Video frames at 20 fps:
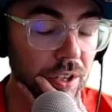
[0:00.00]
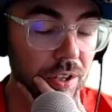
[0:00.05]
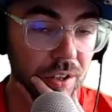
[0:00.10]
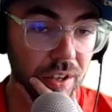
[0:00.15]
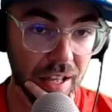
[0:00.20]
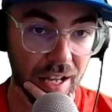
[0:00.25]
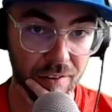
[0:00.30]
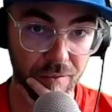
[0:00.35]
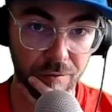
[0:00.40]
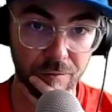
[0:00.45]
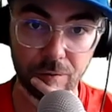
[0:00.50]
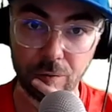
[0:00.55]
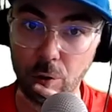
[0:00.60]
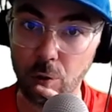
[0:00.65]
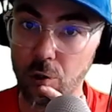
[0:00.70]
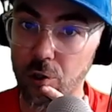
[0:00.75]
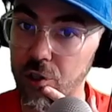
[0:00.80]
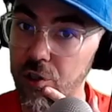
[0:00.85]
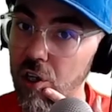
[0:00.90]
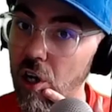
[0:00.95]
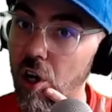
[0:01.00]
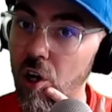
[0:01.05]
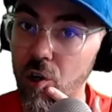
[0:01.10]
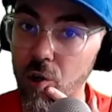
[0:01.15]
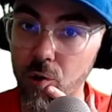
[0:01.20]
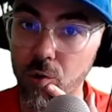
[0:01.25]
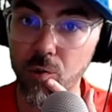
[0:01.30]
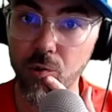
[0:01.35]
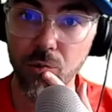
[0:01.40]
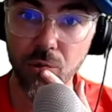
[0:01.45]

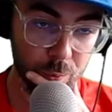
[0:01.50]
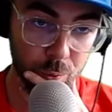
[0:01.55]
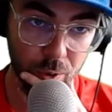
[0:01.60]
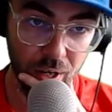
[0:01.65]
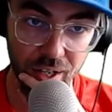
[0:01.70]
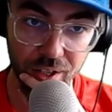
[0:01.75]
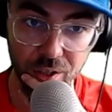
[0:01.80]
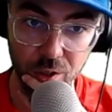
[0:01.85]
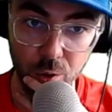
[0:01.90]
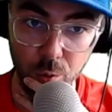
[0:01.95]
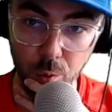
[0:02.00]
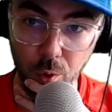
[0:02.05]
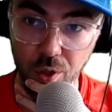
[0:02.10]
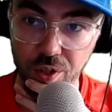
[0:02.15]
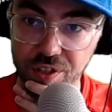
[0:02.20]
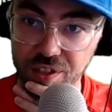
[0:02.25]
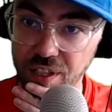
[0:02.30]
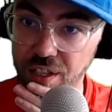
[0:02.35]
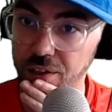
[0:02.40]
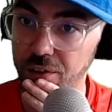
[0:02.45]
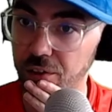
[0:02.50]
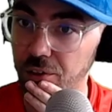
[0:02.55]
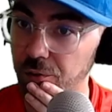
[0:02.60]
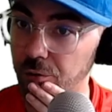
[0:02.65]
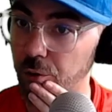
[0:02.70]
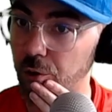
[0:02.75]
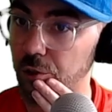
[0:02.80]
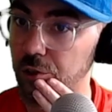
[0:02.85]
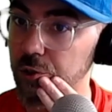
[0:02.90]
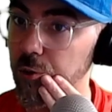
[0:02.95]
4-goal run towards the end of the
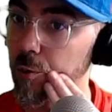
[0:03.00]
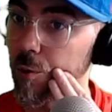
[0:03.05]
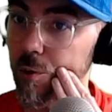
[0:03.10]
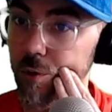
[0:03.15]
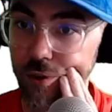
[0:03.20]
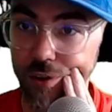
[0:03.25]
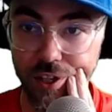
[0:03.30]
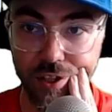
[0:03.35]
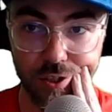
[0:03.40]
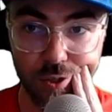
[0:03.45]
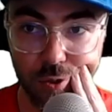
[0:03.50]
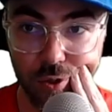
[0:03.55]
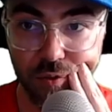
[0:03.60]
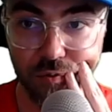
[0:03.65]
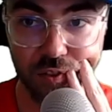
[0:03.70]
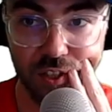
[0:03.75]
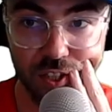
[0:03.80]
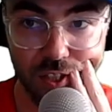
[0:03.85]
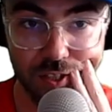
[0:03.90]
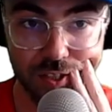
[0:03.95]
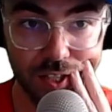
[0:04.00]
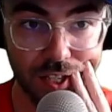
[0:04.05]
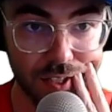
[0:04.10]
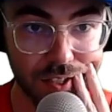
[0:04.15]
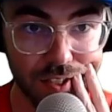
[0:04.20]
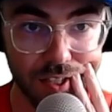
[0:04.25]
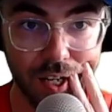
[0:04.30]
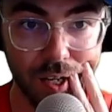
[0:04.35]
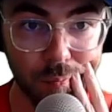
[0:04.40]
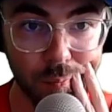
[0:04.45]
first quarter that sort of did us
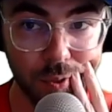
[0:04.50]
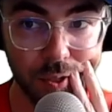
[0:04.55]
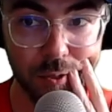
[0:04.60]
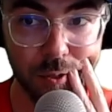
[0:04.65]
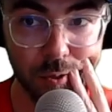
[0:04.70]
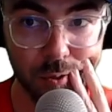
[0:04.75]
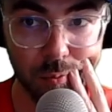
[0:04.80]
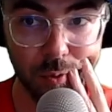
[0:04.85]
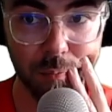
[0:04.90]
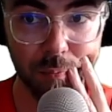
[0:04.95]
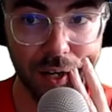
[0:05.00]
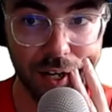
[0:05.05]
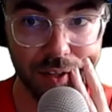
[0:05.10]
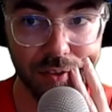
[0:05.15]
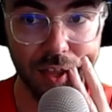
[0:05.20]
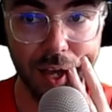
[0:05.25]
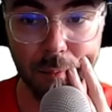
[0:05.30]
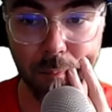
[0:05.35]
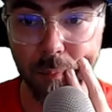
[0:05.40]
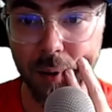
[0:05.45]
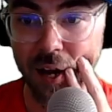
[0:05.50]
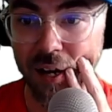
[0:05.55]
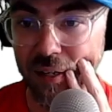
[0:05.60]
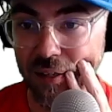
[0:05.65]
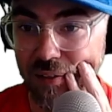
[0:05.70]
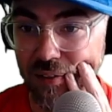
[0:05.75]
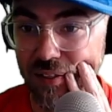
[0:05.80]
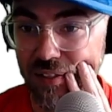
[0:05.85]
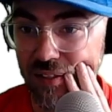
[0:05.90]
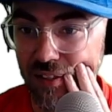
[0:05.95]
undone, because we made that back
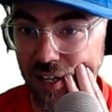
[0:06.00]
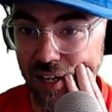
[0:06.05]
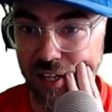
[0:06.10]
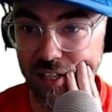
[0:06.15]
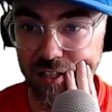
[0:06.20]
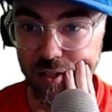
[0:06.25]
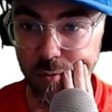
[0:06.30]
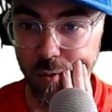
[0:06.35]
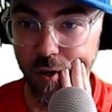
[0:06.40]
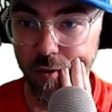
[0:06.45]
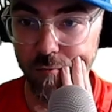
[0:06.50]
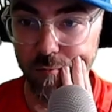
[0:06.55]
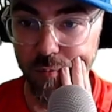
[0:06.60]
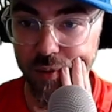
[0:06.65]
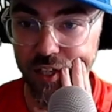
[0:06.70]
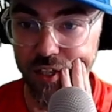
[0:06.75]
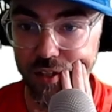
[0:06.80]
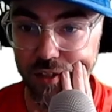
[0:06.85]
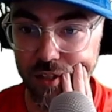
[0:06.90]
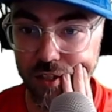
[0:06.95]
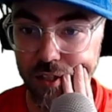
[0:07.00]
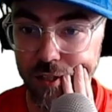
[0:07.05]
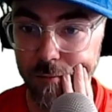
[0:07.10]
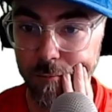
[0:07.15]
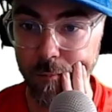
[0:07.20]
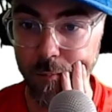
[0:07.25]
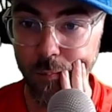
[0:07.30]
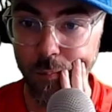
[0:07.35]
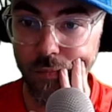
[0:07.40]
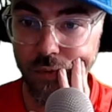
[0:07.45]
in this last 12 minutes.
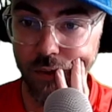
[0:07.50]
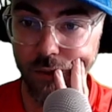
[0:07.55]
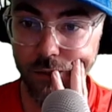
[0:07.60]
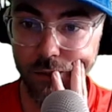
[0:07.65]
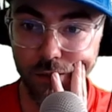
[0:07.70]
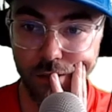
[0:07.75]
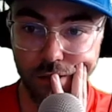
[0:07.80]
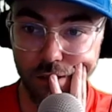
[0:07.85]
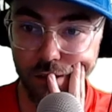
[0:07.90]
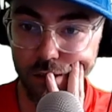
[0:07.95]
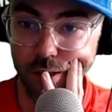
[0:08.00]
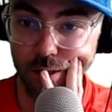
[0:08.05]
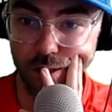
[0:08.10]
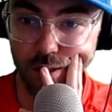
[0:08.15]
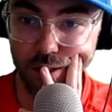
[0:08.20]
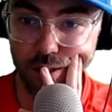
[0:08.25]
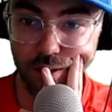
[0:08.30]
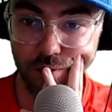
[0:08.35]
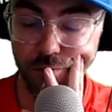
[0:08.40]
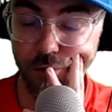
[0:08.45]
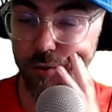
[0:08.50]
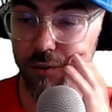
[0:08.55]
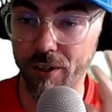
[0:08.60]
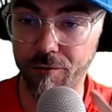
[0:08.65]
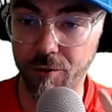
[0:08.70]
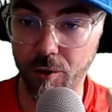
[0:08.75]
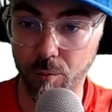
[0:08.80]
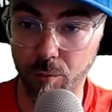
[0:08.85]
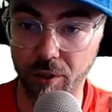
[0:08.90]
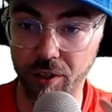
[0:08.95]
So
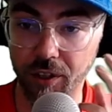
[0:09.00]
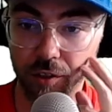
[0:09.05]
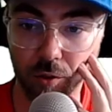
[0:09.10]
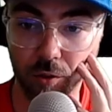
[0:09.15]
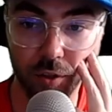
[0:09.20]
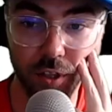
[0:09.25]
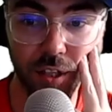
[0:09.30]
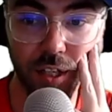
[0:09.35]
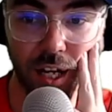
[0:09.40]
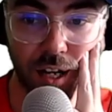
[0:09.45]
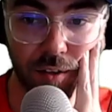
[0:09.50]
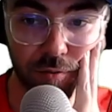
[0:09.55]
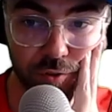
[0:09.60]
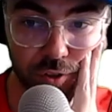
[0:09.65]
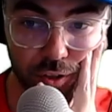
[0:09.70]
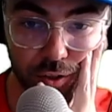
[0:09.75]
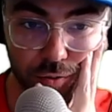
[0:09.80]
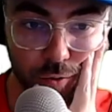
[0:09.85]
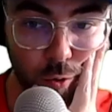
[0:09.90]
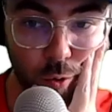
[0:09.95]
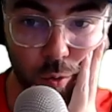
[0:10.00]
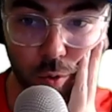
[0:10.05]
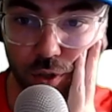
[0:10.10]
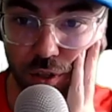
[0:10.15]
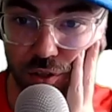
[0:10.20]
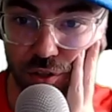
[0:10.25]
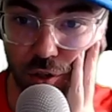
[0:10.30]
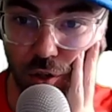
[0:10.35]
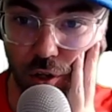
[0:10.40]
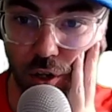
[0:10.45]
if you really look at after quarter
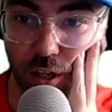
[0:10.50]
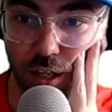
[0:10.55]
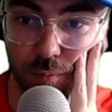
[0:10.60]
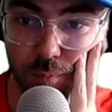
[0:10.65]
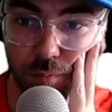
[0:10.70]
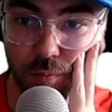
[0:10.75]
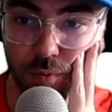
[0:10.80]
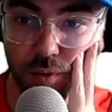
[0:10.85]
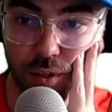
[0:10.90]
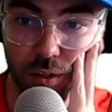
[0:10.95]
time,